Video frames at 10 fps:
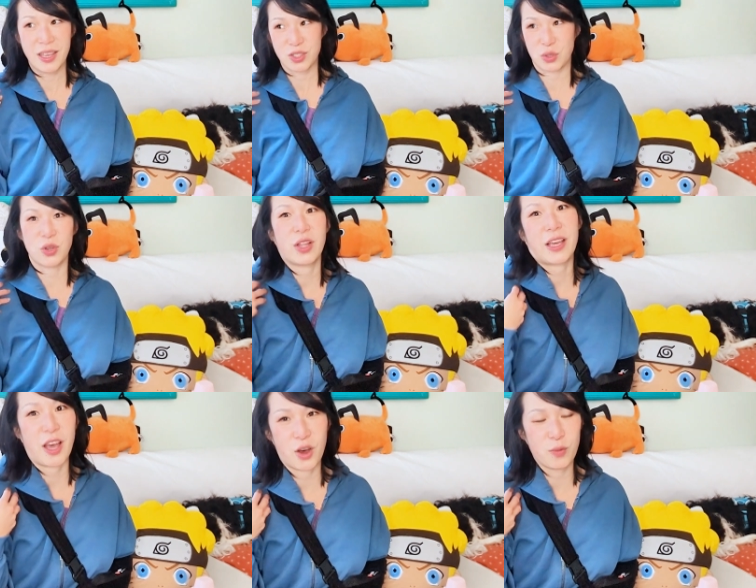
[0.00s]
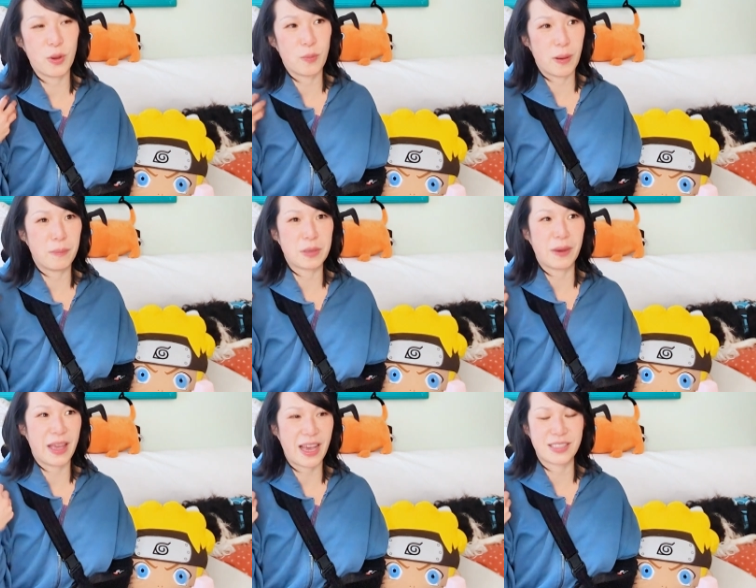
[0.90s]
so he'll like elbow bump me
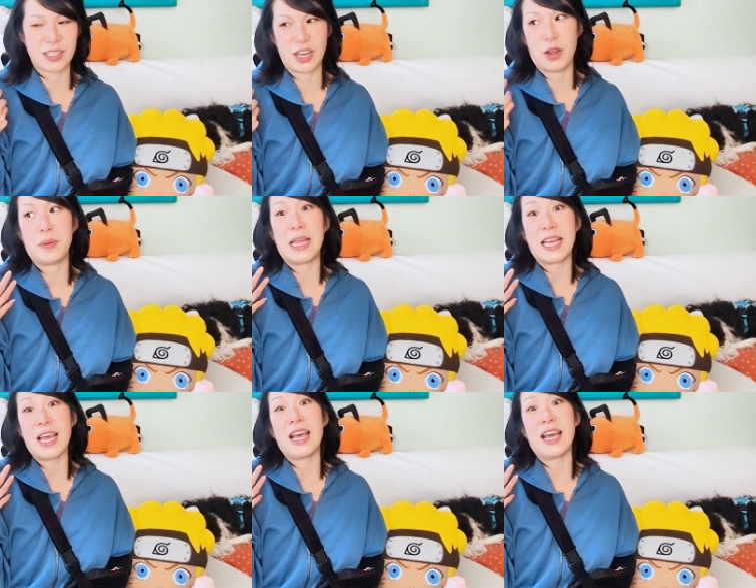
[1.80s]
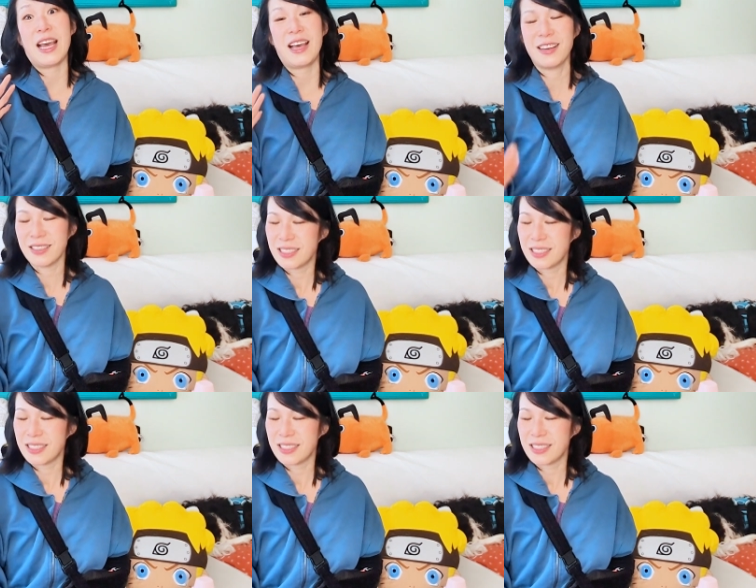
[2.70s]
by accident and I'll be like, ah.